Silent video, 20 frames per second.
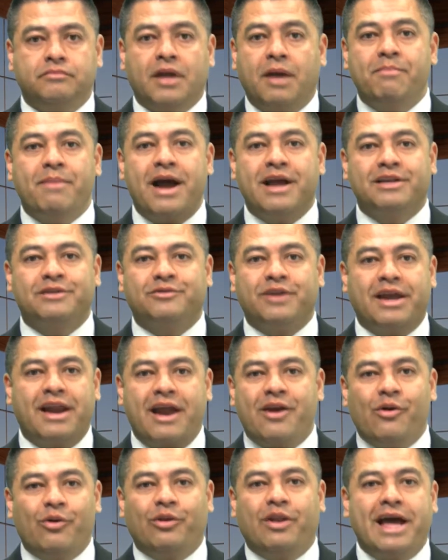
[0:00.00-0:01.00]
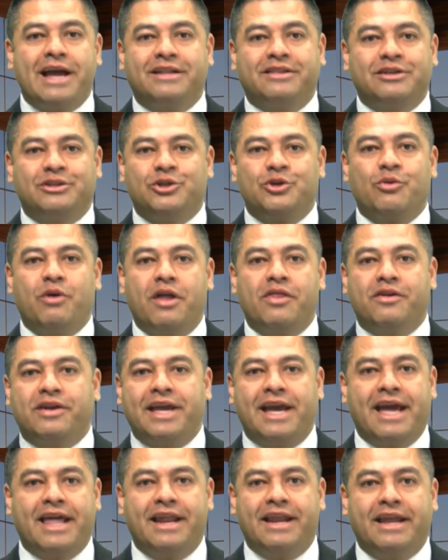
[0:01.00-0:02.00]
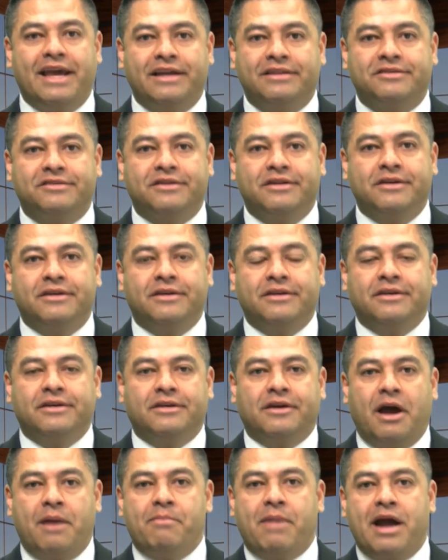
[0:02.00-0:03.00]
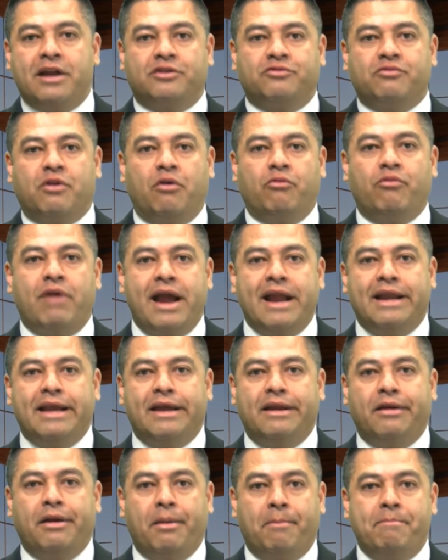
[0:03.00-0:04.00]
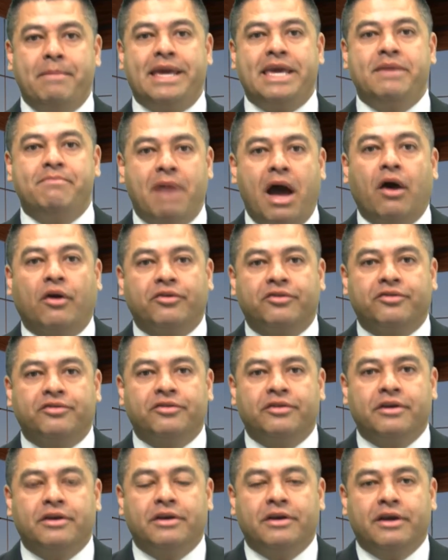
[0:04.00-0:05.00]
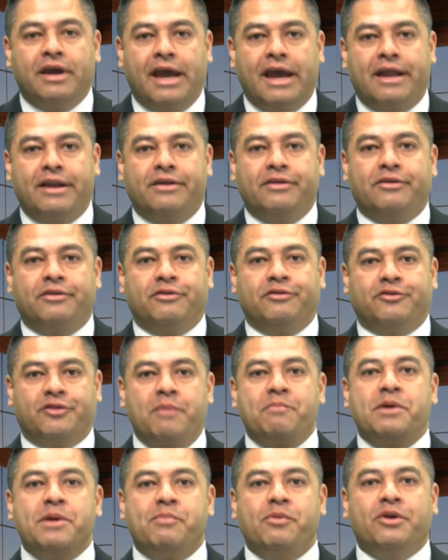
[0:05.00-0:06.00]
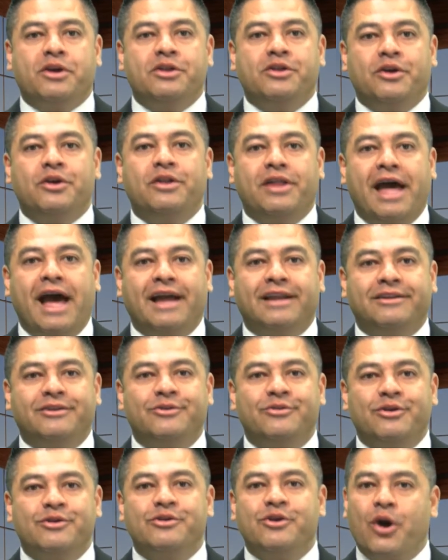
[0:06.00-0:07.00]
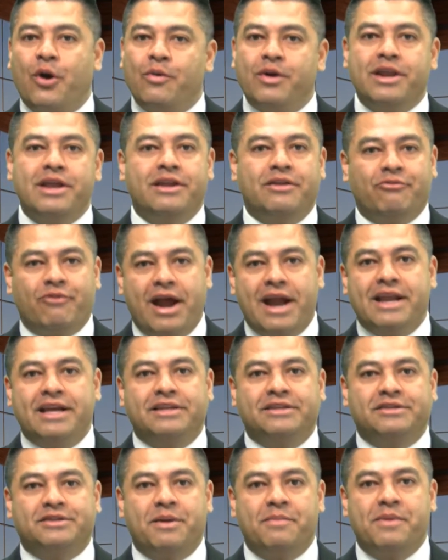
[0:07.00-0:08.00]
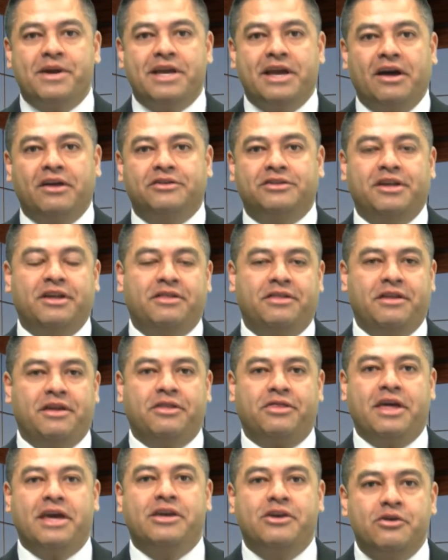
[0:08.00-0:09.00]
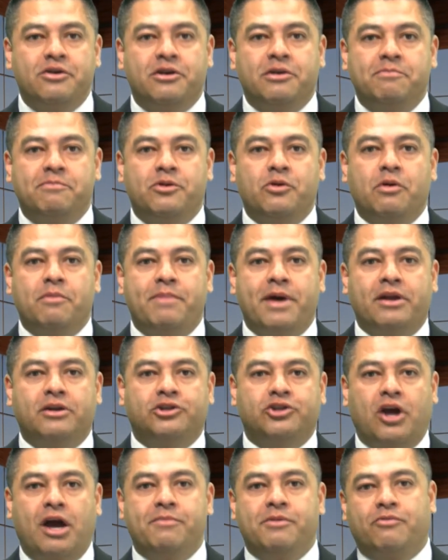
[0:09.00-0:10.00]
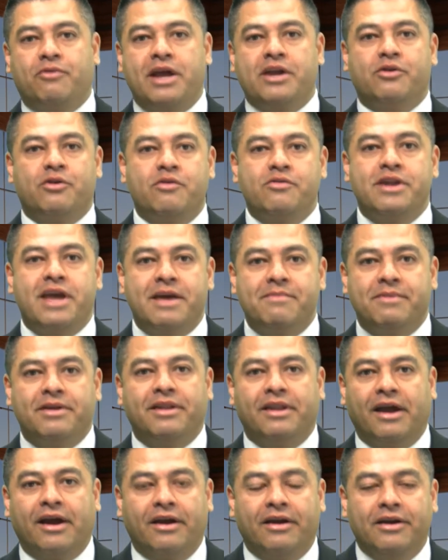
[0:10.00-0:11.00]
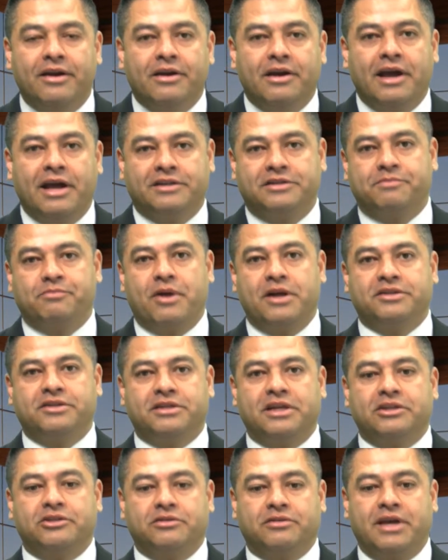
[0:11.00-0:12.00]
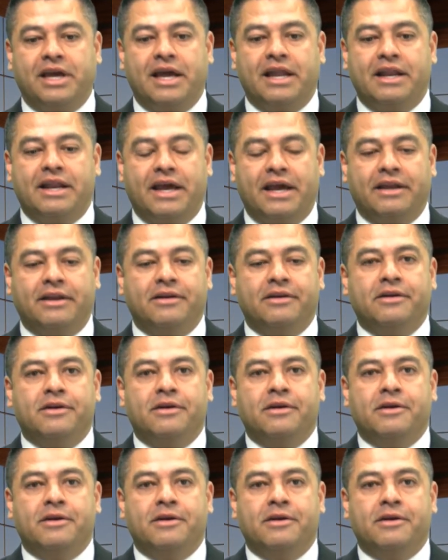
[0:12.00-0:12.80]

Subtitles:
And I don't like the two other candidates. I might as well write in Mickey Mouse. And some people can do that. You can go in and write in somebody else. You think you can do a better job, you write your own name in there as a presidential candidate.